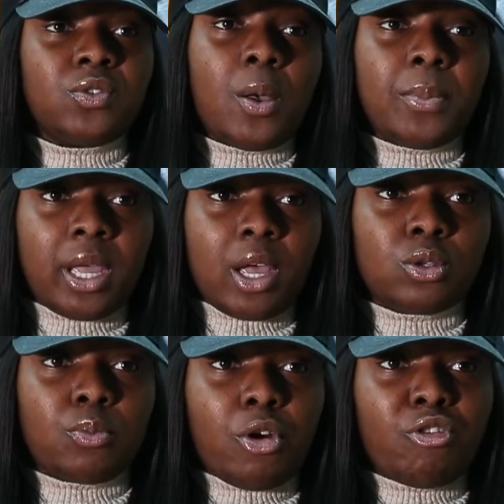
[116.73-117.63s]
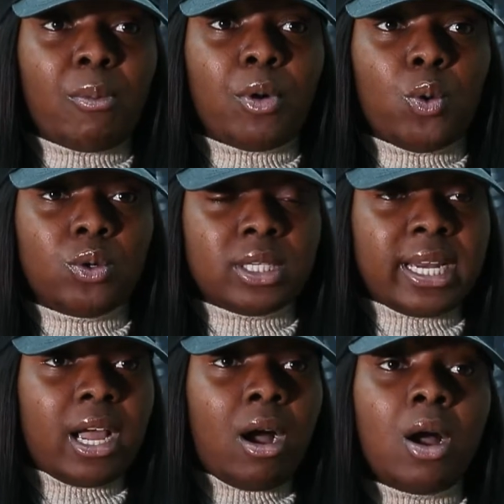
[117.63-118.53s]
So I'm the girls program
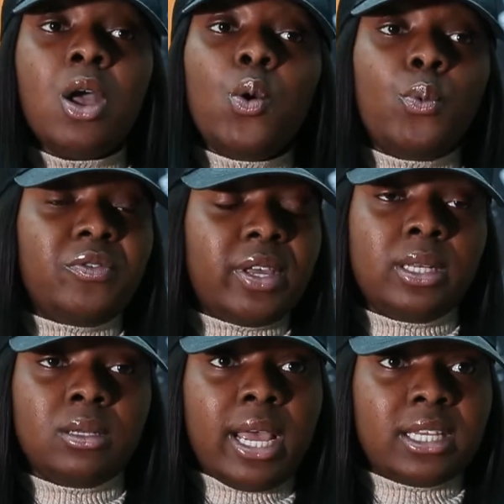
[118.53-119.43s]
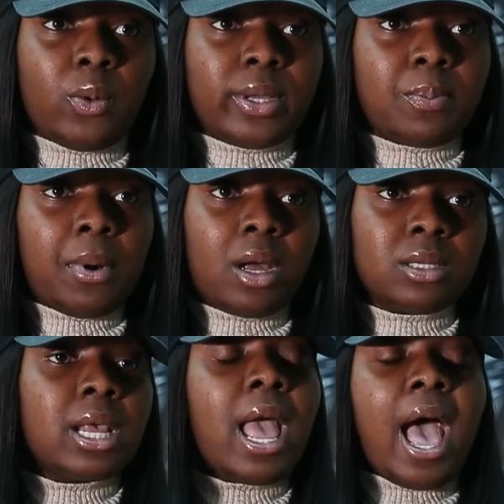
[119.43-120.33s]
coordinator within SOS
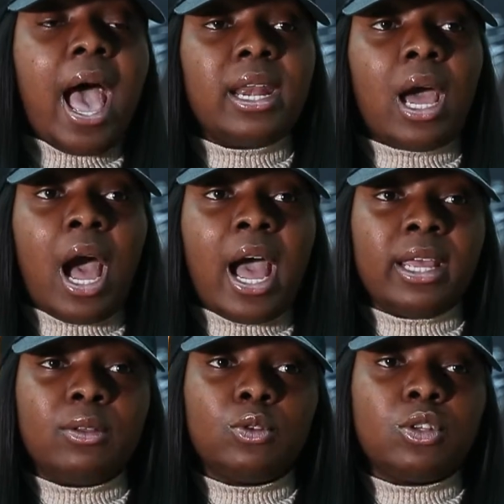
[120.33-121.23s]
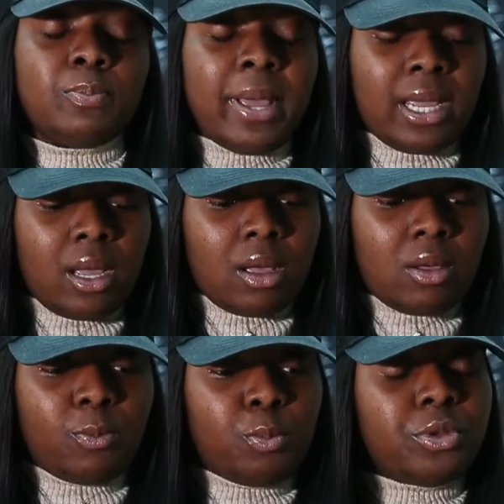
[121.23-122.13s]
Plus, and I make
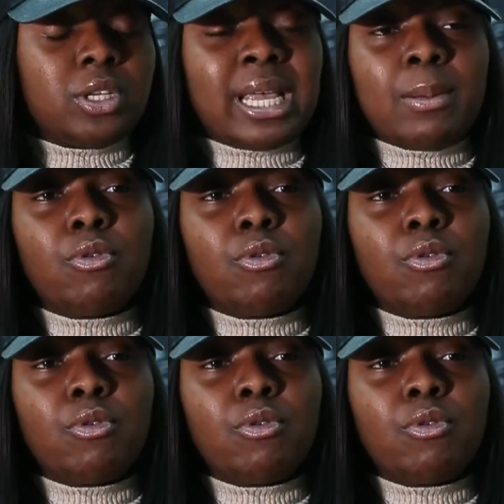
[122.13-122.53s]
the same